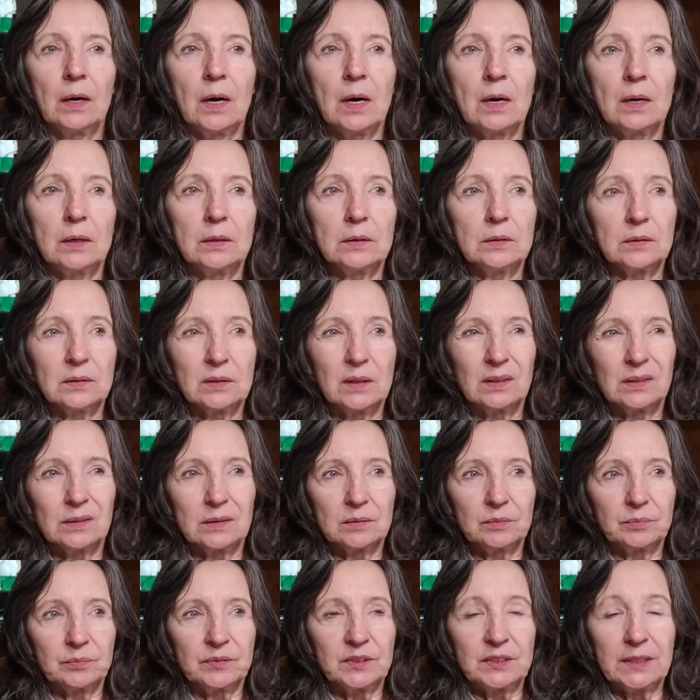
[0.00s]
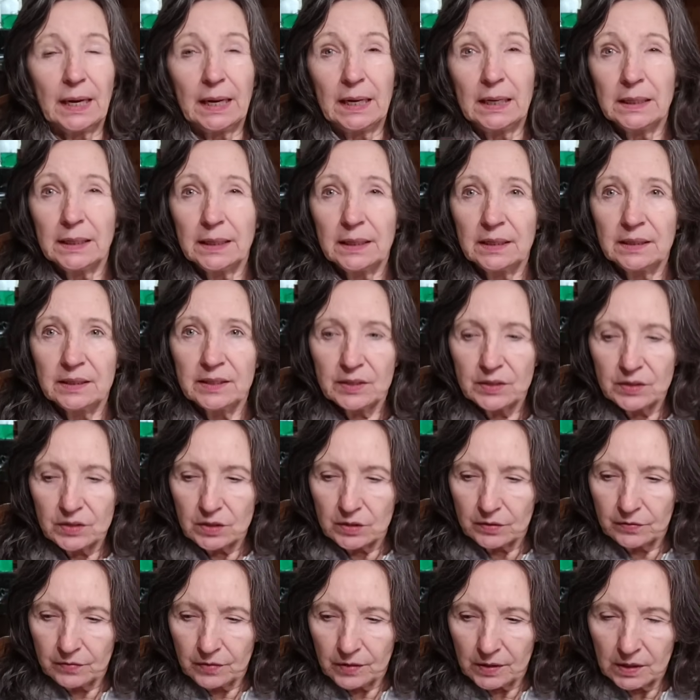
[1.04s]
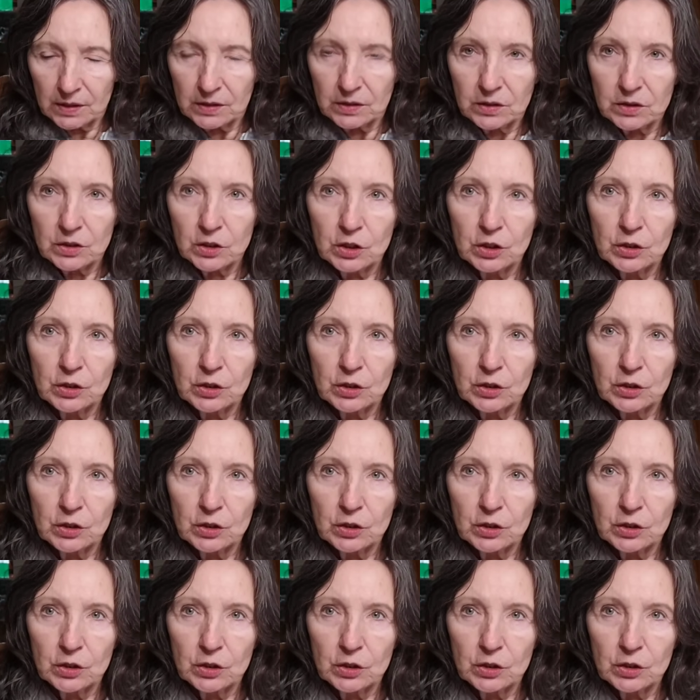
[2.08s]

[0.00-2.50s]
a, a daily list of things